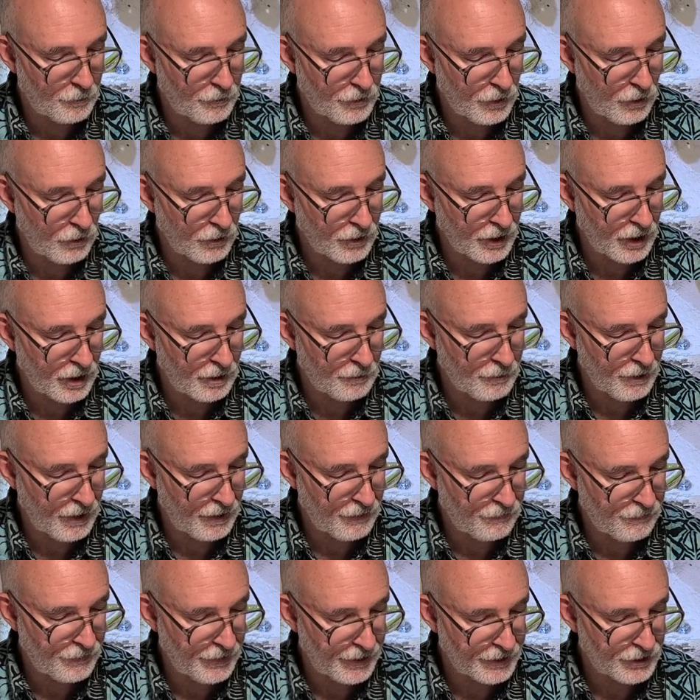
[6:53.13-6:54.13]
broken
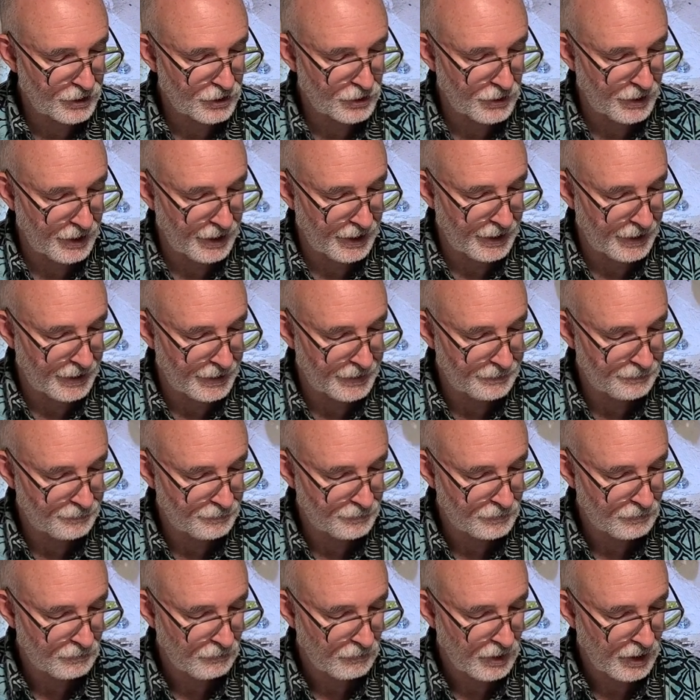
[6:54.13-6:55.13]
my fig tree.
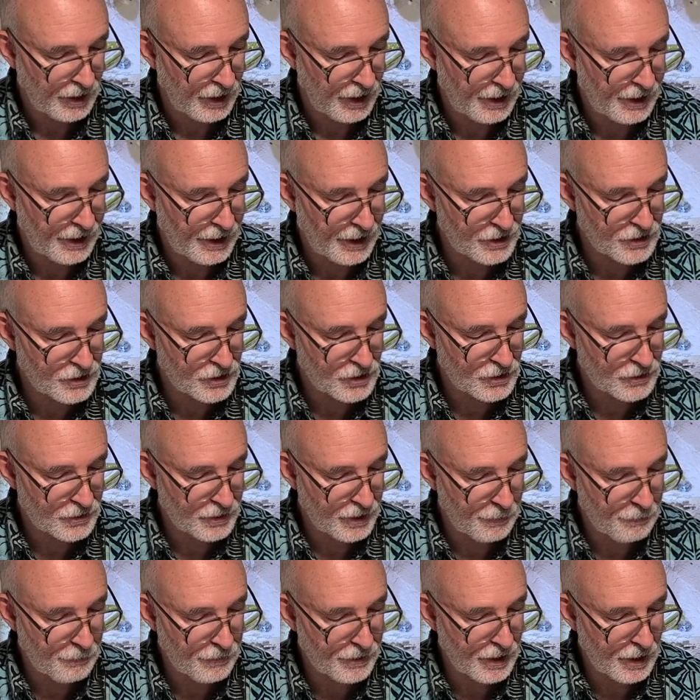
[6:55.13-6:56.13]
It has
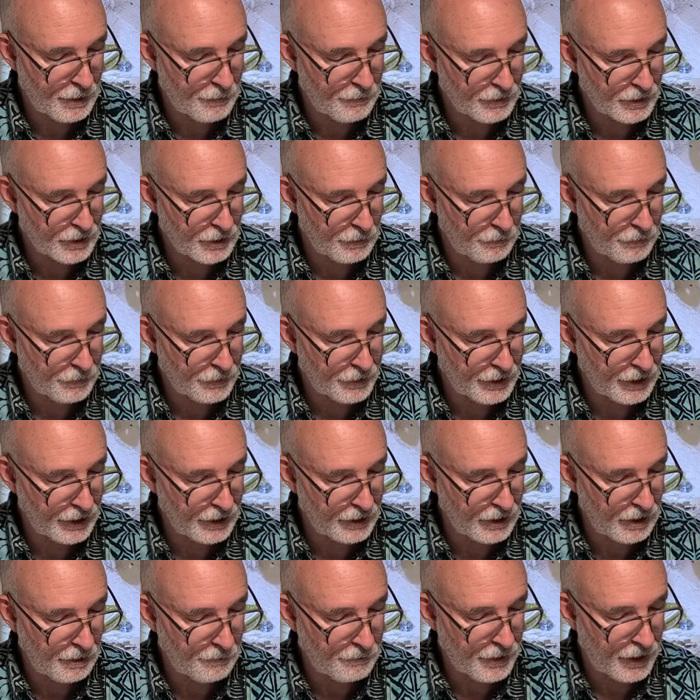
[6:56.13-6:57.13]
stripped them
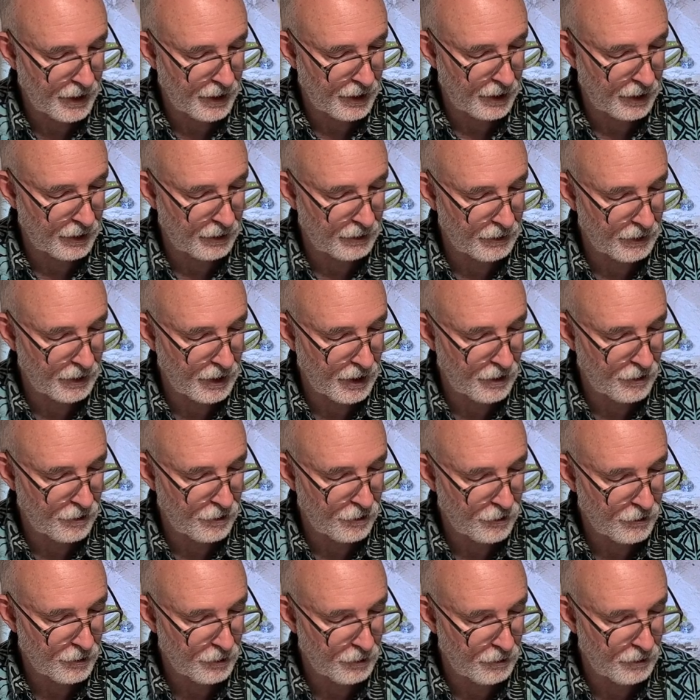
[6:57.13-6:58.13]
completely bare
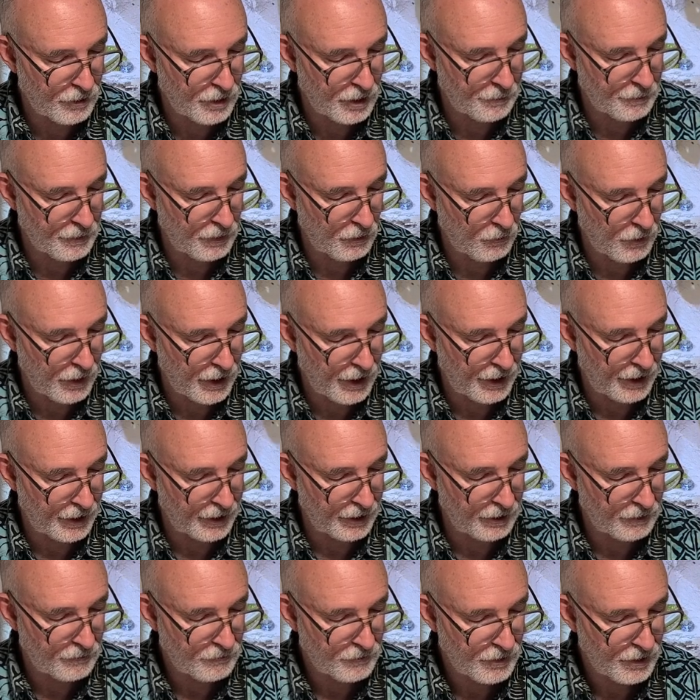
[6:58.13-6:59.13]
and thrown them
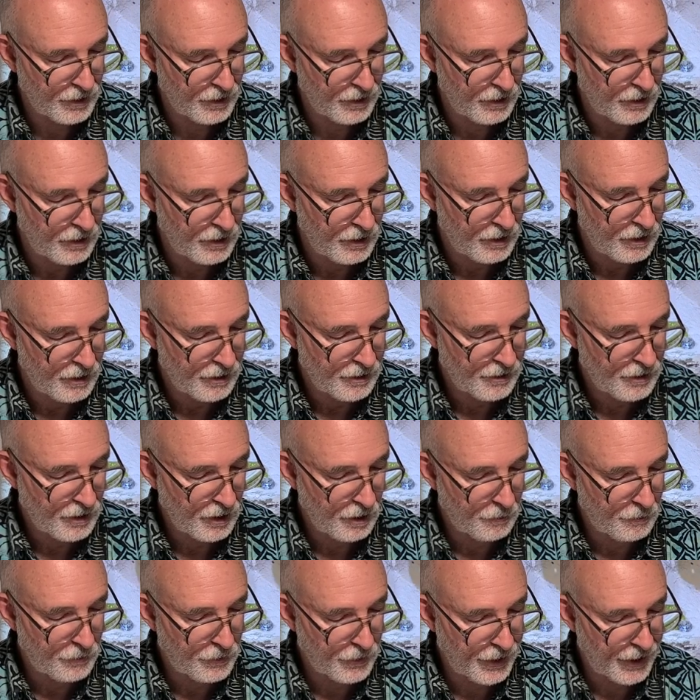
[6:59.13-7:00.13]
away.
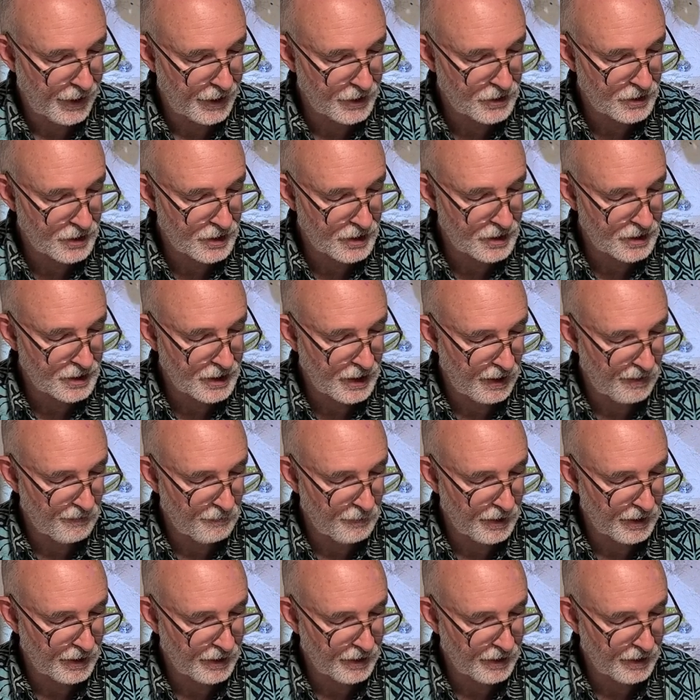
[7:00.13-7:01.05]
Their branches have